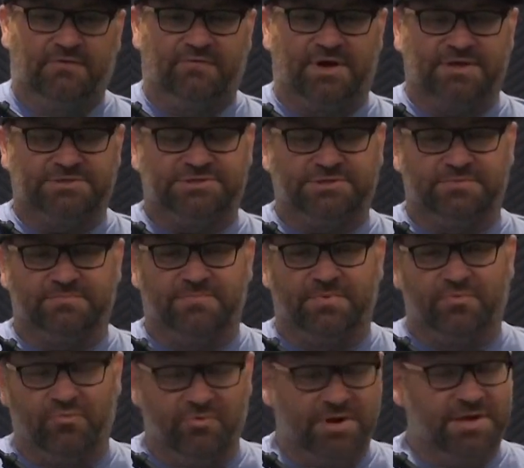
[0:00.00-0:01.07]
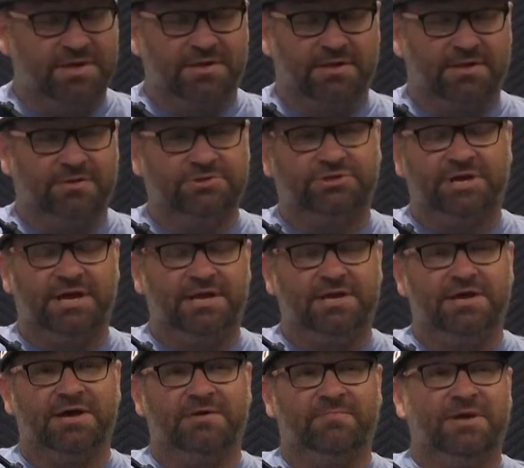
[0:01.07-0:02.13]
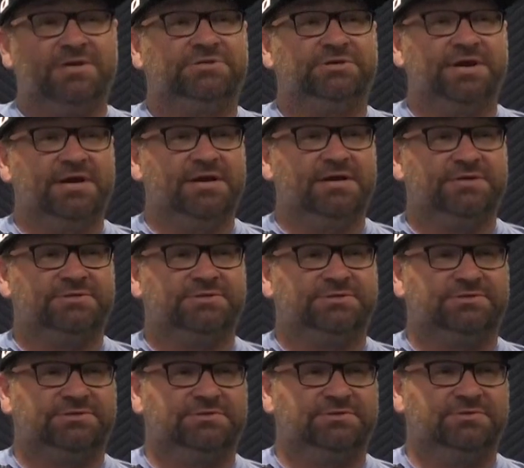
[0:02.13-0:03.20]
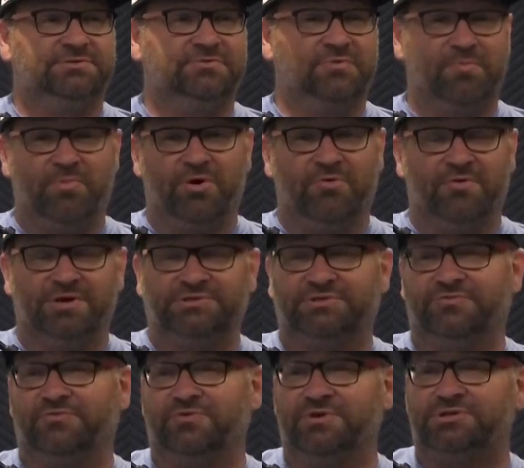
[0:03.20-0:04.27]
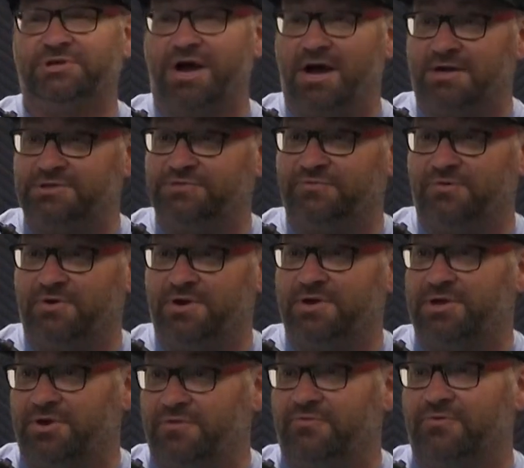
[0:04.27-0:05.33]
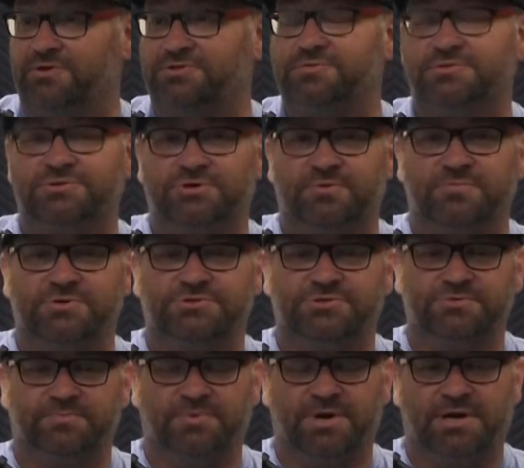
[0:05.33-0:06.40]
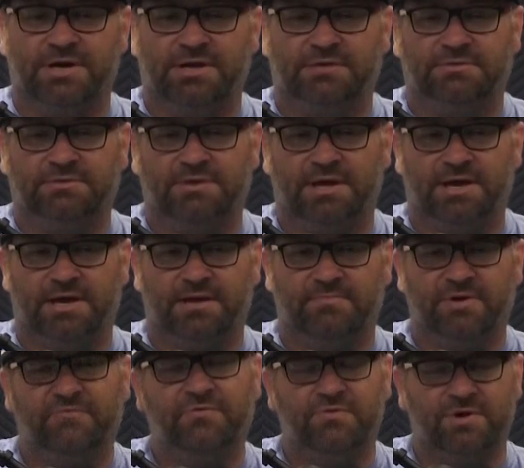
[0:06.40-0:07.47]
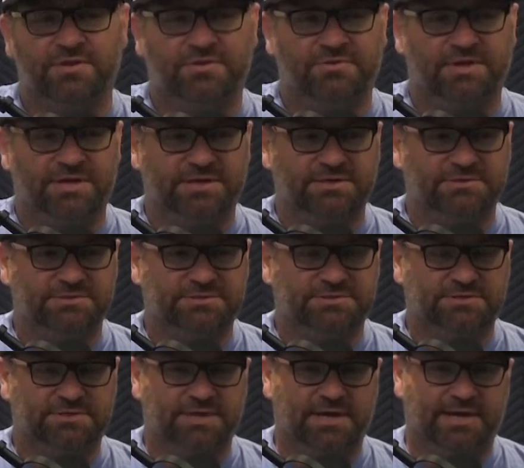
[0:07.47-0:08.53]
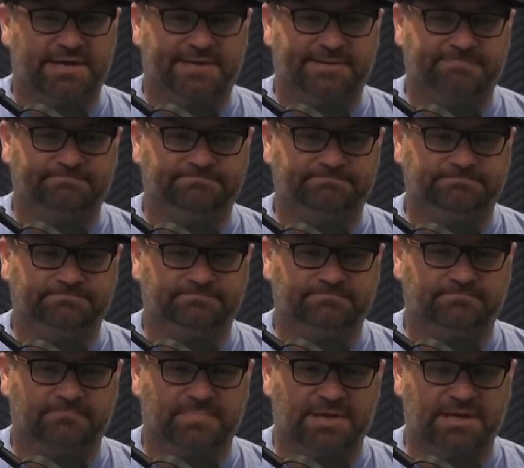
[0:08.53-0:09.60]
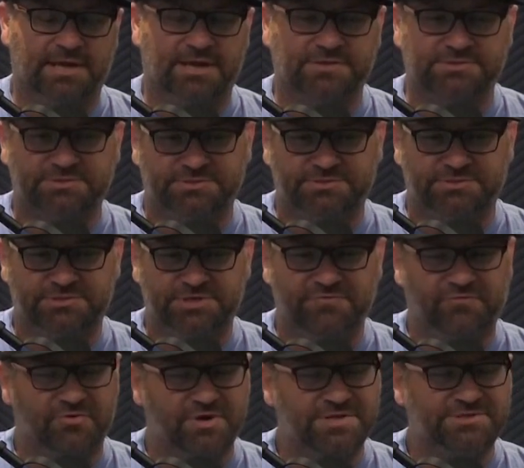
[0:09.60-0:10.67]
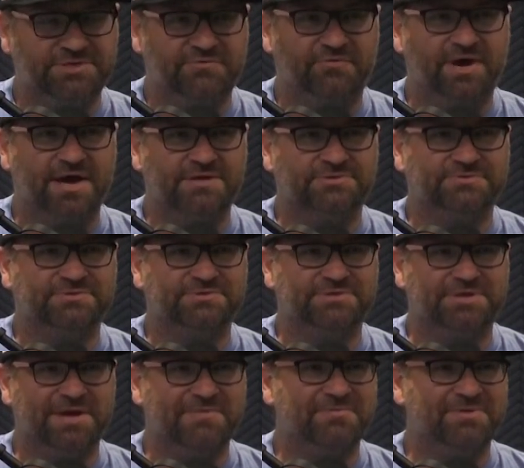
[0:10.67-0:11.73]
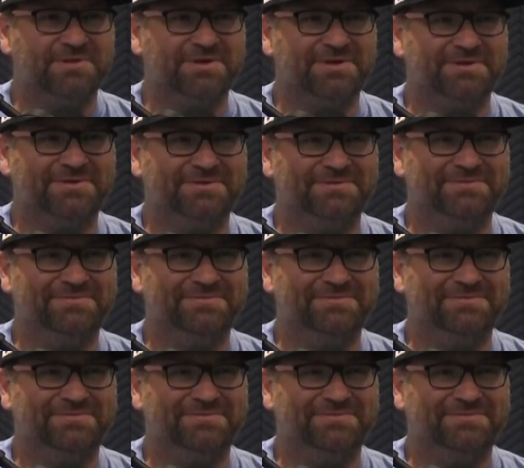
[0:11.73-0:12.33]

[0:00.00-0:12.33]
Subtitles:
Found some real JDM HKS remote reservoir shocks for it, for a twin turbo Supra. A few other things. But yeah, Chief Crazy Fast was the name of the,